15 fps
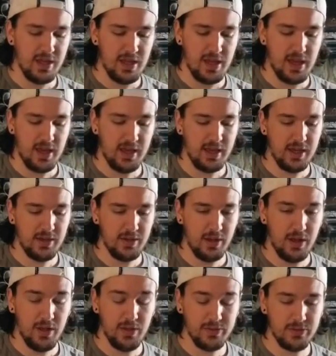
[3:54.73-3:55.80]
And
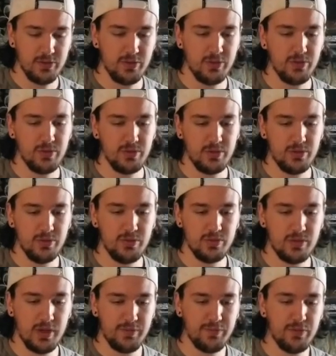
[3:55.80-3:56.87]
also, you
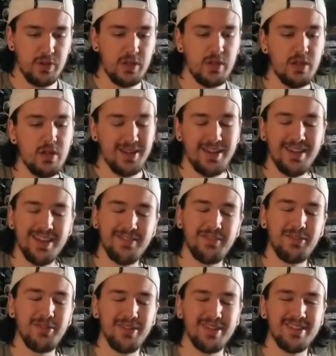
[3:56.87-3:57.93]
definitely, if you
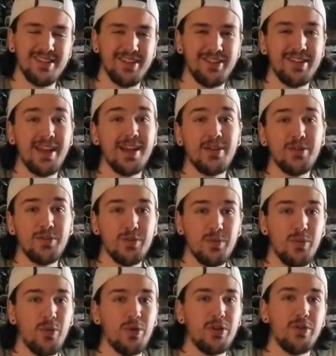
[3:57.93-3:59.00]
want to sell your geckos for
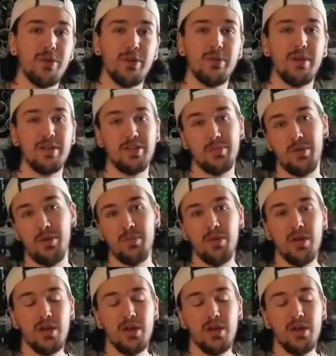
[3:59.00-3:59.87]
more, you want to raise them up.